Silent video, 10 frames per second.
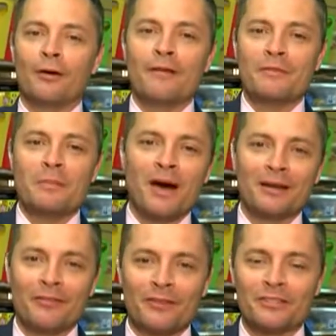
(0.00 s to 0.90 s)
I know
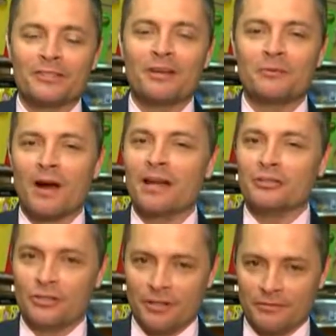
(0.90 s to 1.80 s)
everybody on the
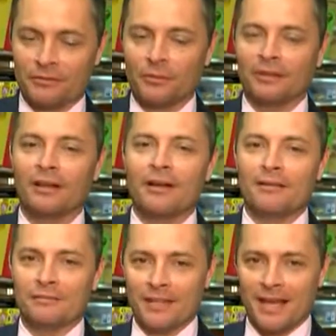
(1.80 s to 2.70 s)
sunrise shift would
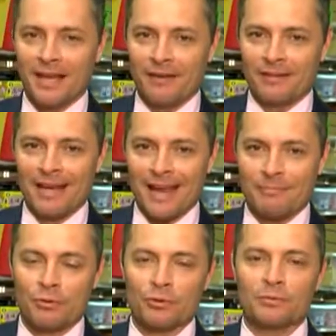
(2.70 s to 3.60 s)
love to have a nap.
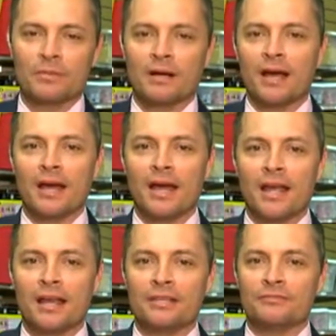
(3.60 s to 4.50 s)
Oh room. my gosh, are
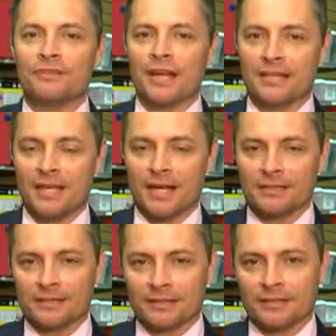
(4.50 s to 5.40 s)
and you kidding me?
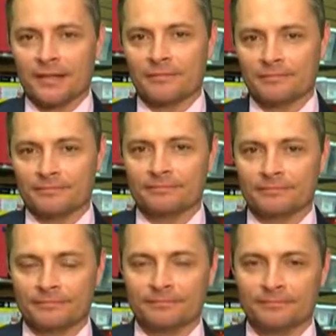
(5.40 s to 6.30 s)
Not gonna lie, I've
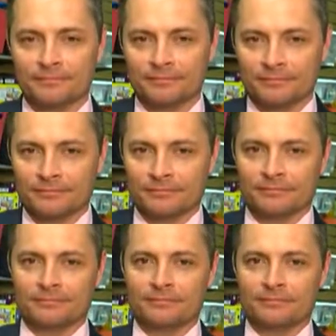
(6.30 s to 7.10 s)
taken a nap on the floor in the